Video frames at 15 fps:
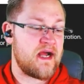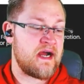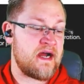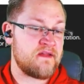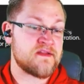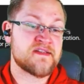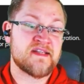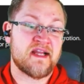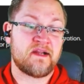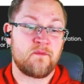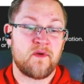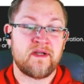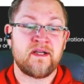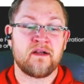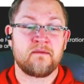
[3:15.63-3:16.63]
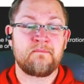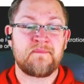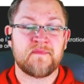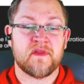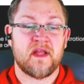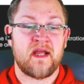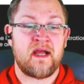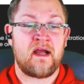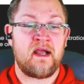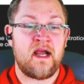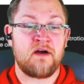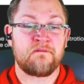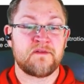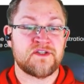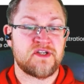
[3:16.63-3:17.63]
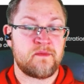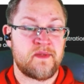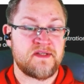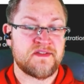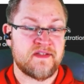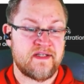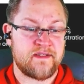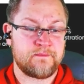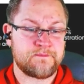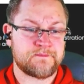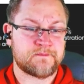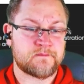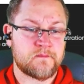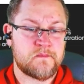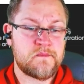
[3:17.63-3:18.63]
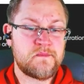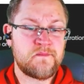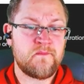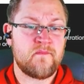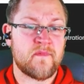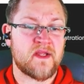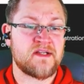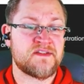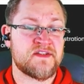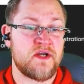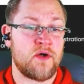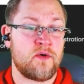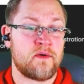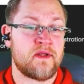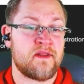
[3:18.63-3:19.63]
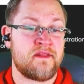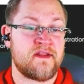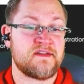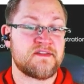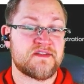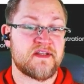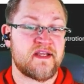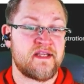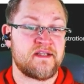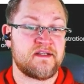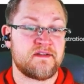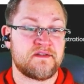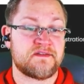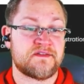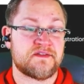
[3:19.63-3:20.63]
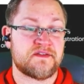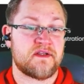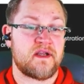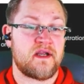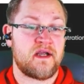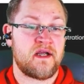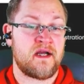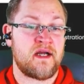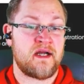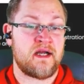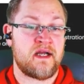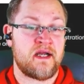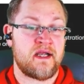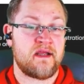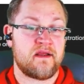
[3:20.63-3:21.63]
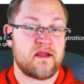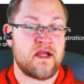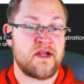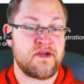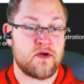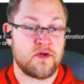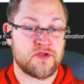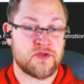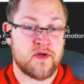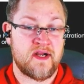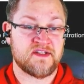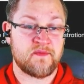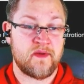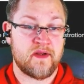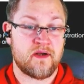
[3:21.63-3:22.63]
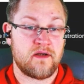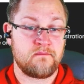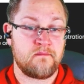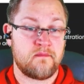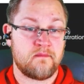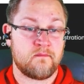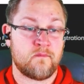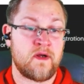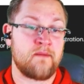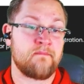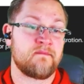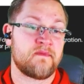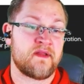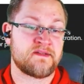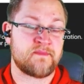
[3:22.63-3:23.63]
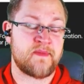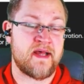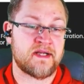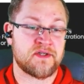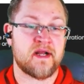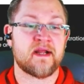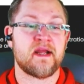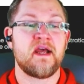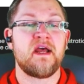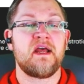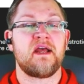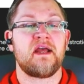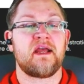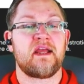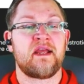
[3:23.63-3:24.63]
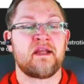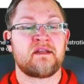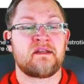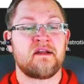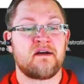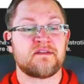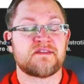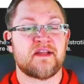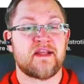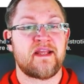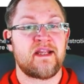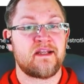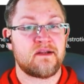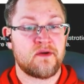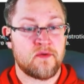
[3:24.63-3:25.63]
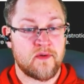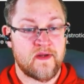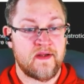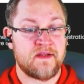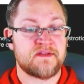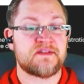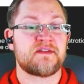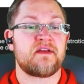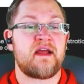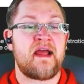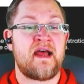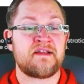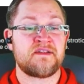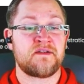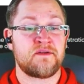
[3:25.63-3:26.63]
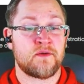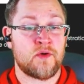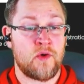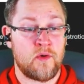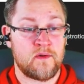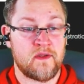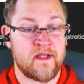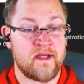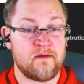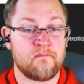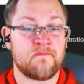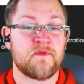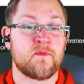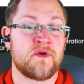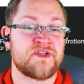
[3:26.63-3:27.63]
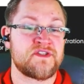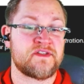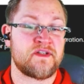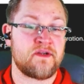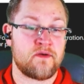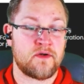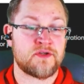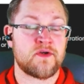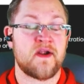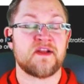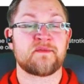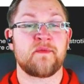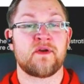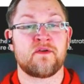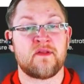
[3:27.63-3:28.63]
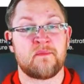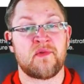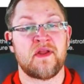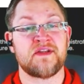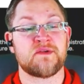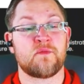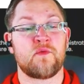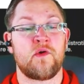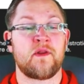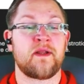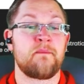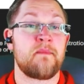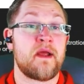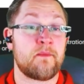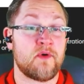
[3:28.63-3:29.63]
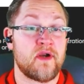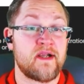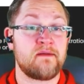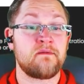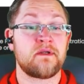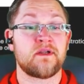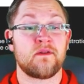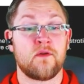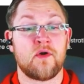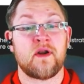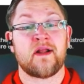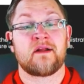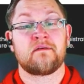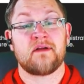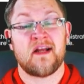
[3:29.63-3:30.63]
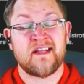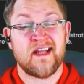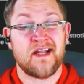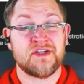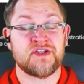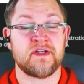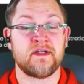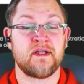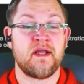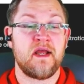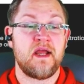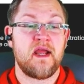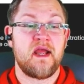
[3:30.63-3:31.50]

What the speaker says: The second one here, alpha GPC. So this is a neurotransmitter. Well, let's backtrack. It does increase acetylcholine, which is a neurotransmitter that plays a role in memory, learning, attention,